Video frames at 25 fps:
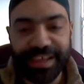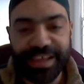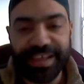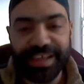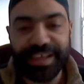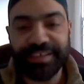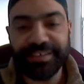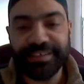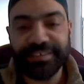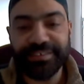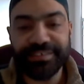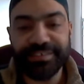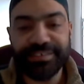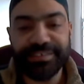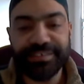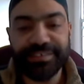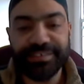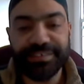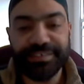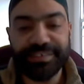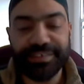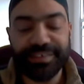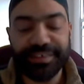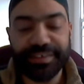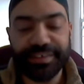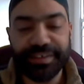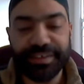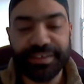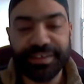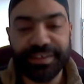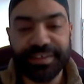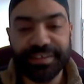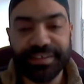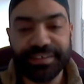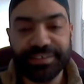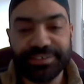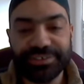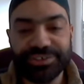And
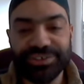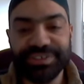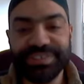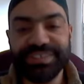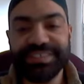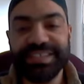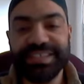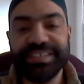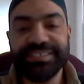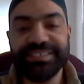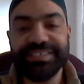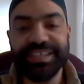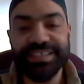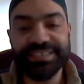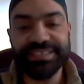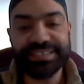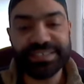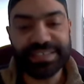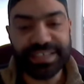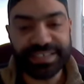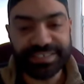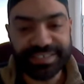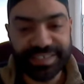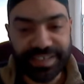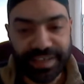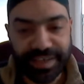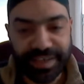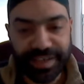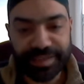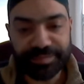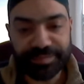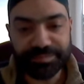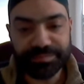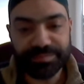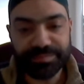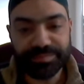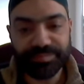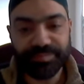she says, isn't it
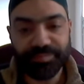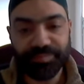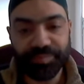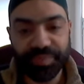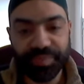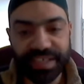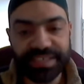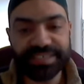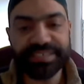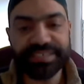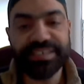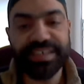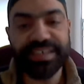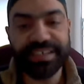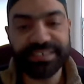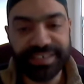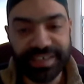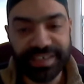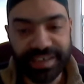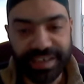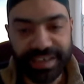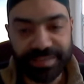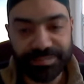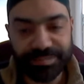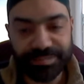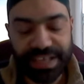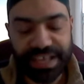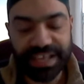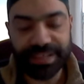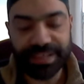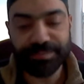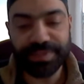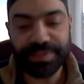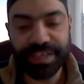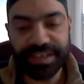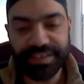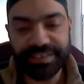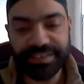time? Isn't it time?
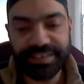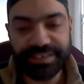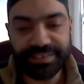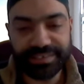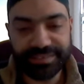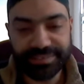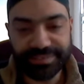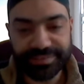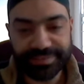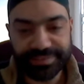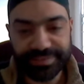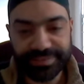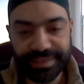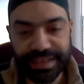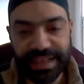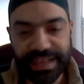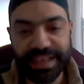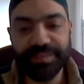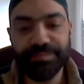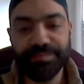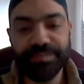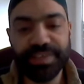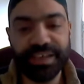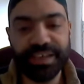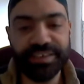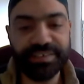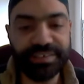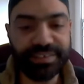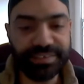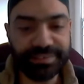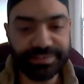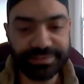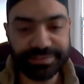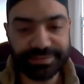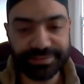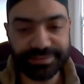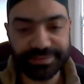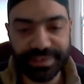Alam ya'ni? Alam ya'ni?
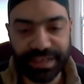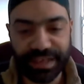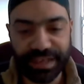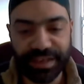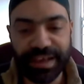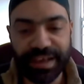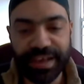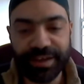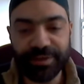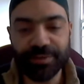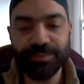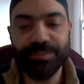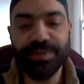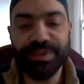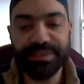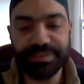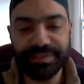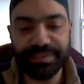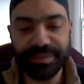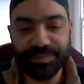In Arabic,